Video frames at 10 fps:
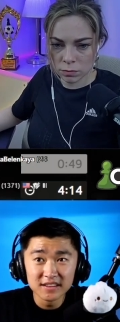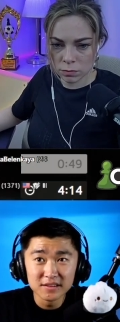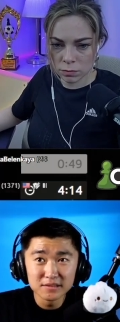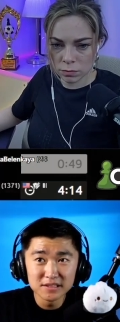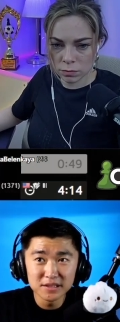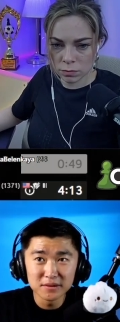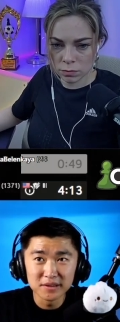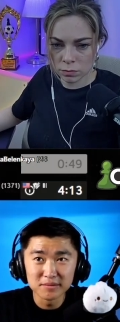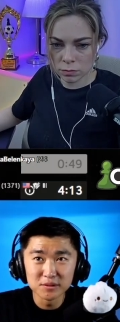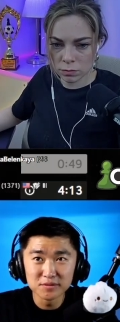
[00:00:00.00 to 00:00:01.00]
Speaker 1: You really
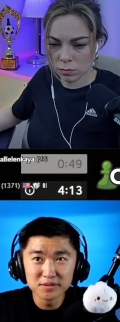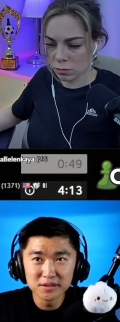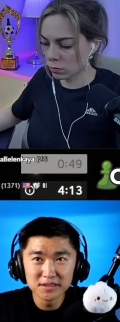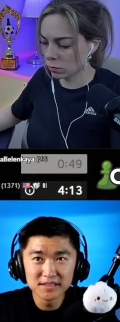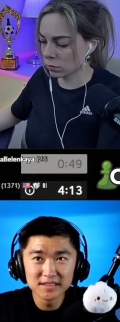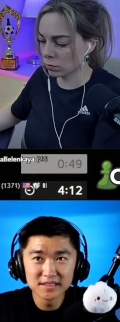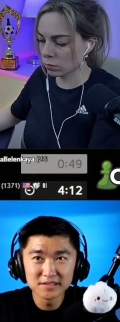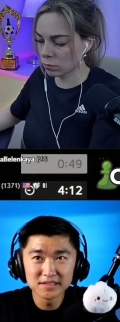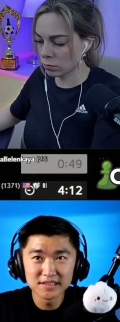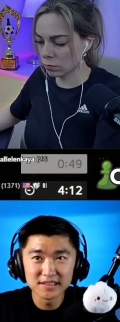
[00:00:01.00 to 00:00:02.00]
want to move
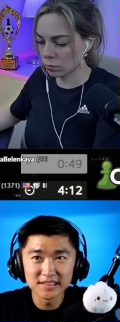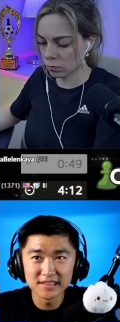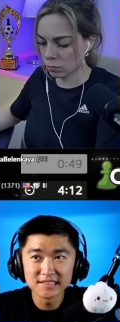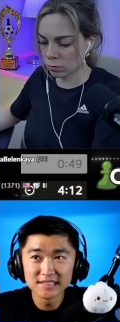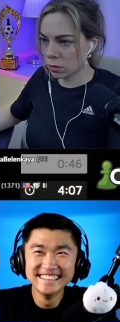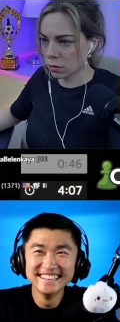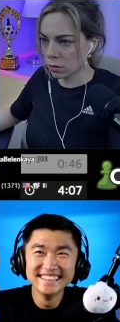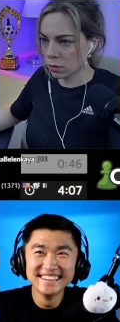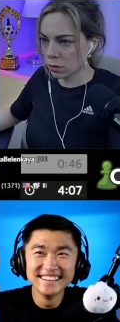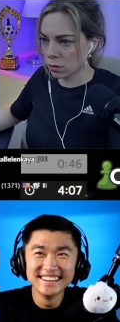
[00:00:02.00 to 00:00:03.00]
over there, huh?
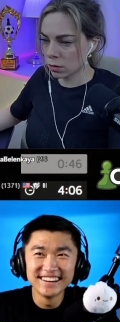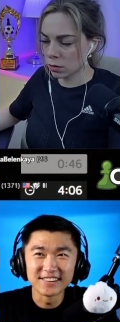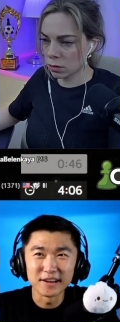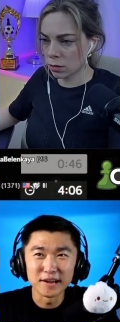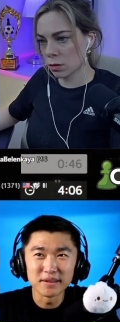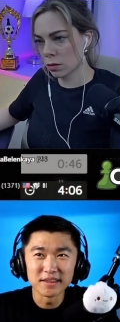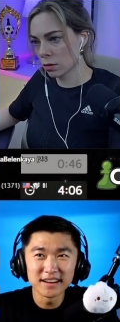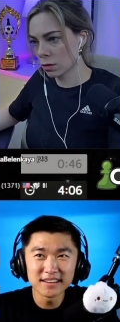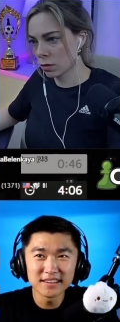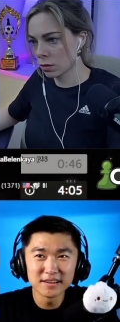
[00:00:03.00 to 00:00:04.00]
Okay, but then
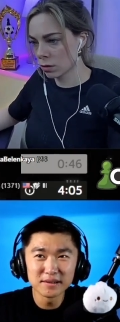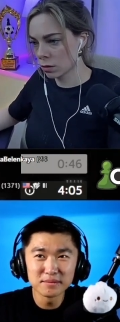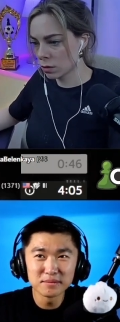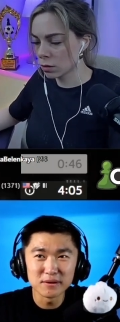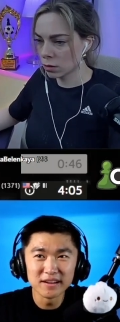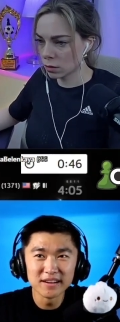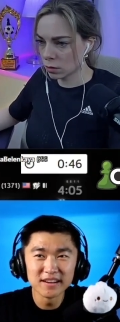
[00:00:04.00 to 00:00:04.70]
I can come this way.